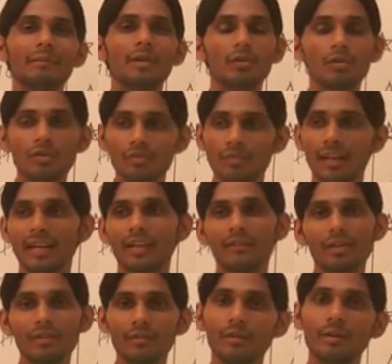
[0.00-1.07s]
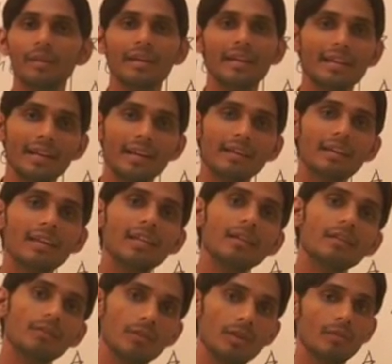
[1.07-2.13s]
because whenever we will be neat and
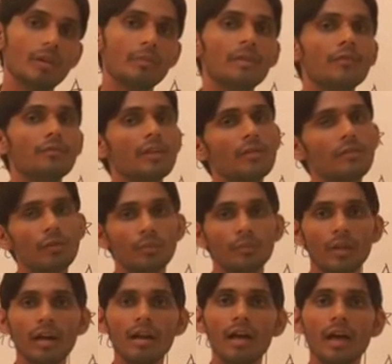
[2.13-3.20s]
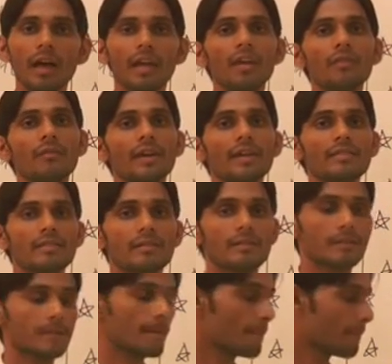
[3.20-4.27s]
clean, we will be free from the
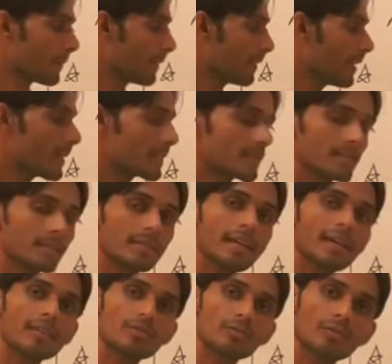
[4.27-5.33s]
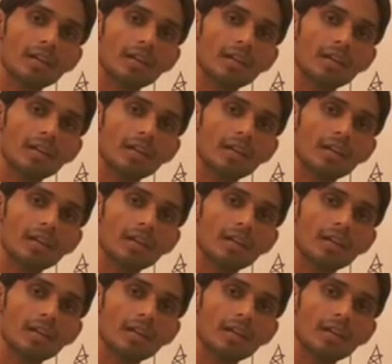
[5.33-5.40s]
infections. Next, she has to